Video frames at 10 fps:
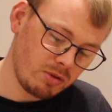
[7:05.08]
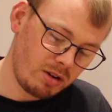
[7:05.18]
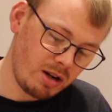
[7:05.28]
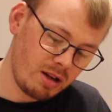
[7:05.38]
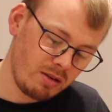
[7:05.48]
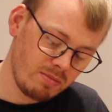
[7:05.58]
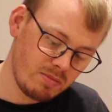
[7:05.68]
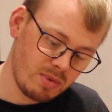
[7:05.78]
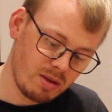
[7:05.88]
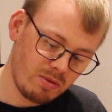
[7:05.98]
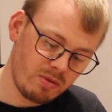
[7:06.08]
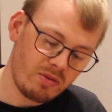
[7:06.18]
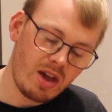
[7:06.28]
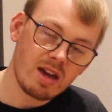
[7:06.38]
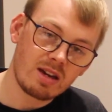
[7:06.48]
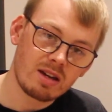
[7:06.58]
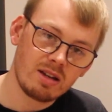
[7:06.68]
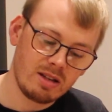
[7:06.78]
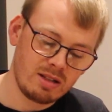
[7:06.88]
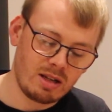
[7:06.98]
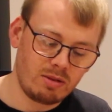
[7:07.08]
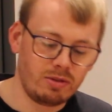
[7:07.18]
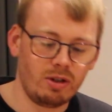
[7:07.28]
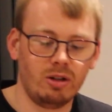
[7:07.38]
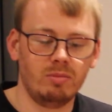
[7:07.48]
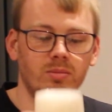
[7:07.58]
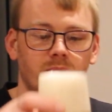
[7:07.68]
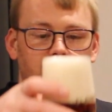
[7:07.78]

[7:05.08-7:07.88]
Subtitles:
very thick, is that foam.